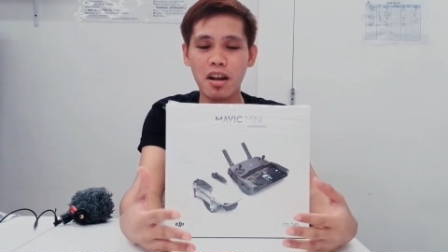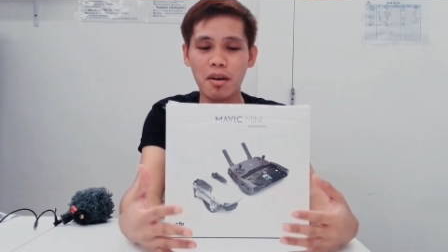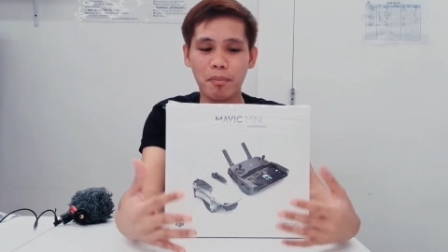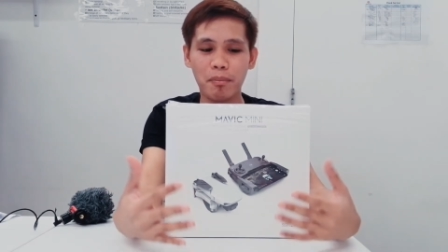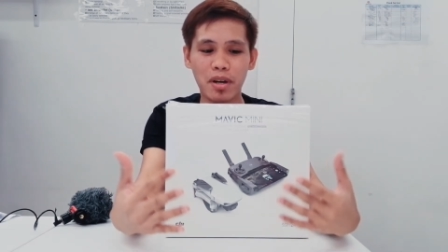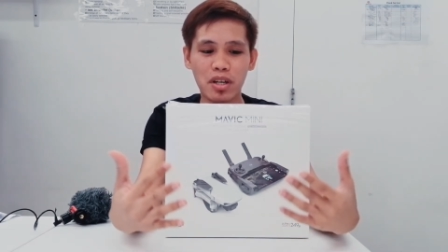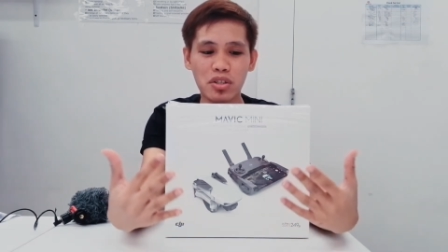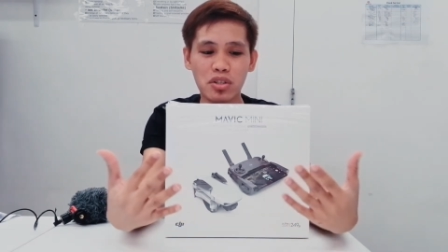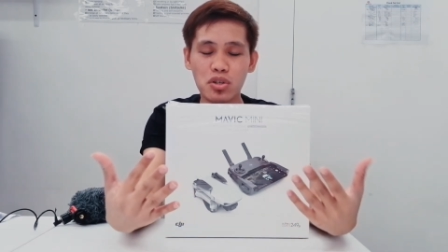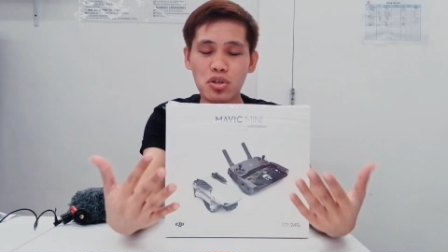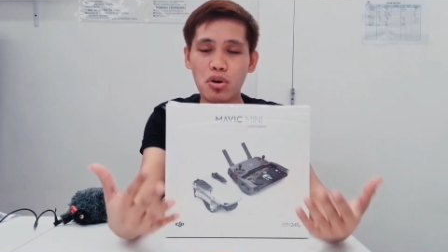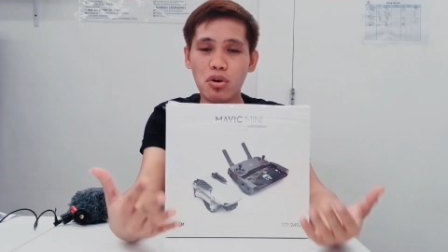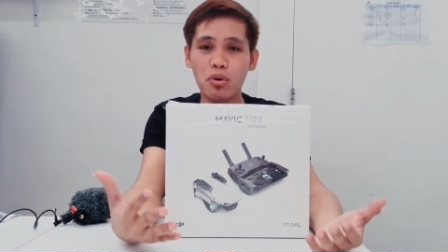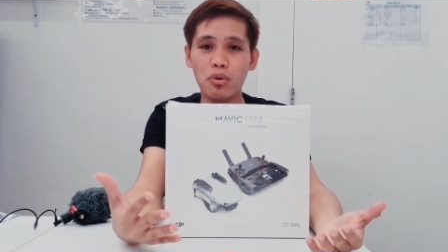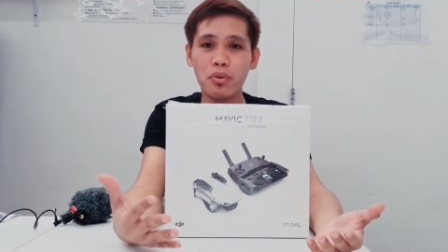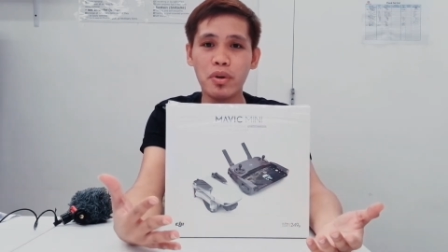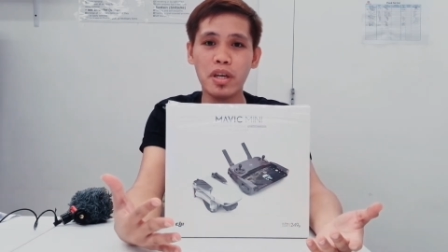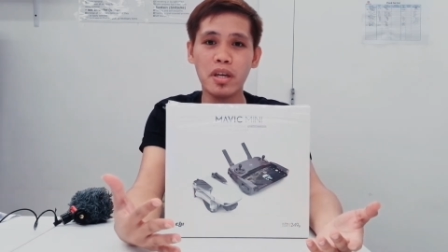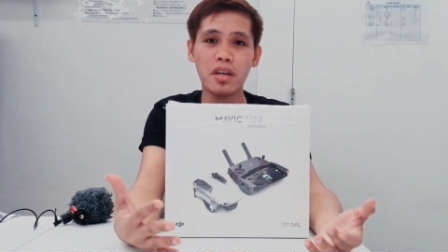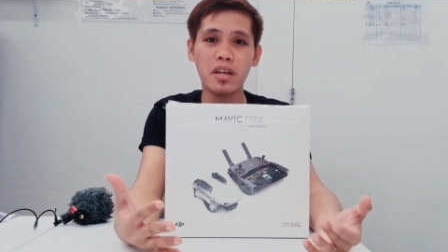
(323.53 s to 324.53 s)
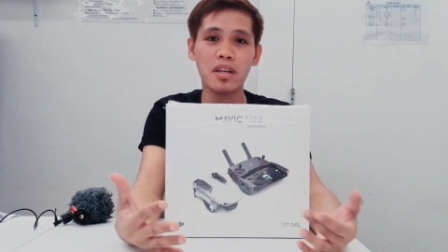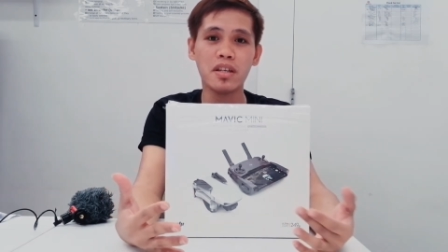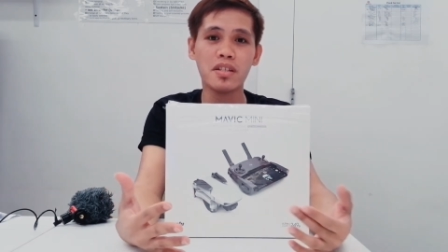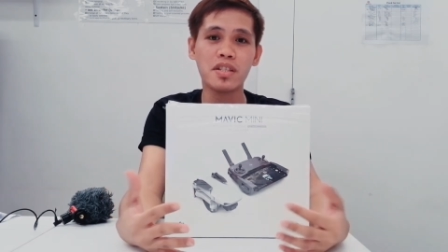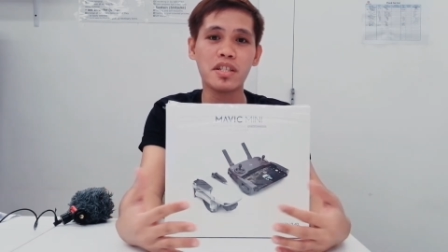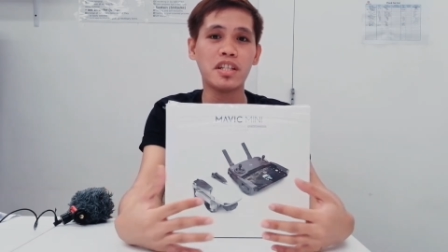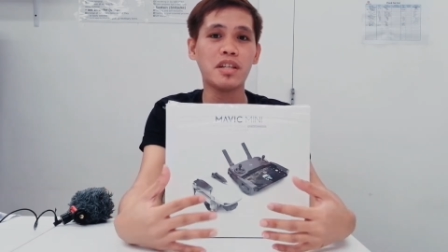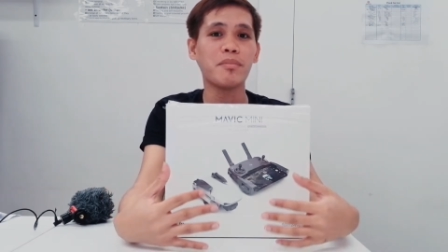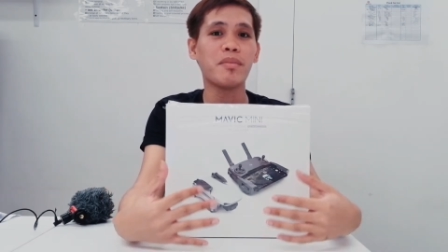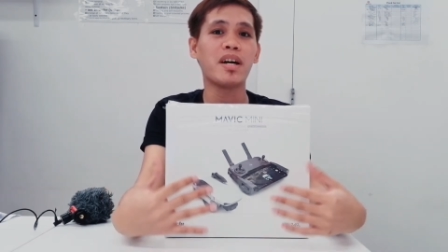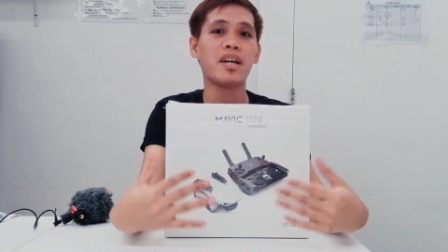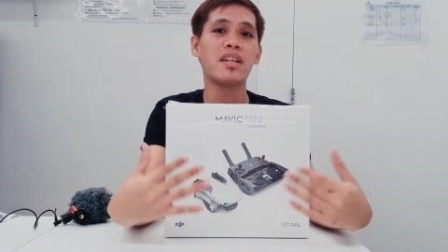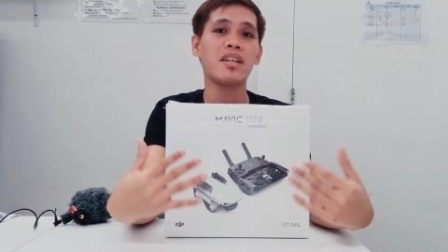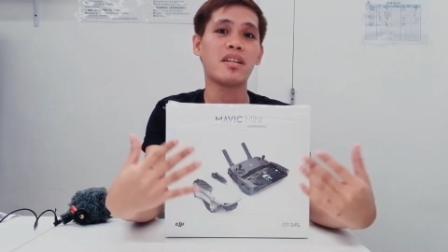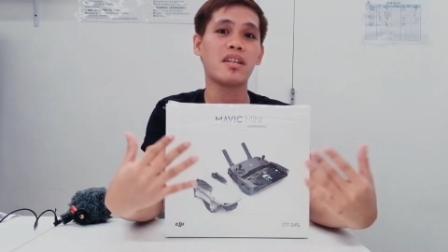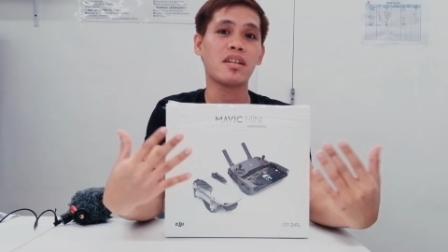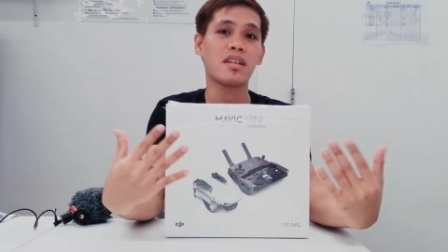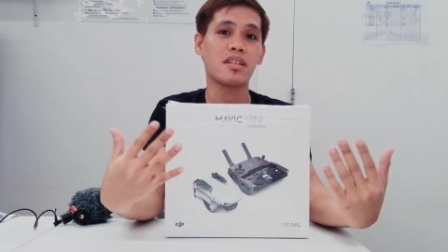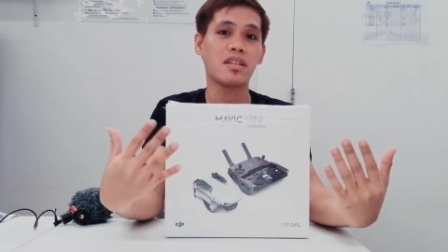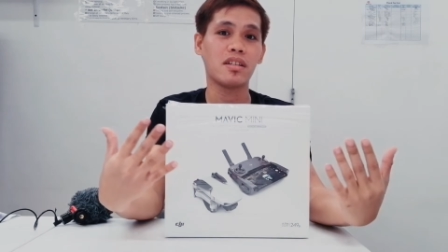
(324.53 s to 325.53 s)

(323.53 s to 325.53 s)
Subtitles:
by showing cinematic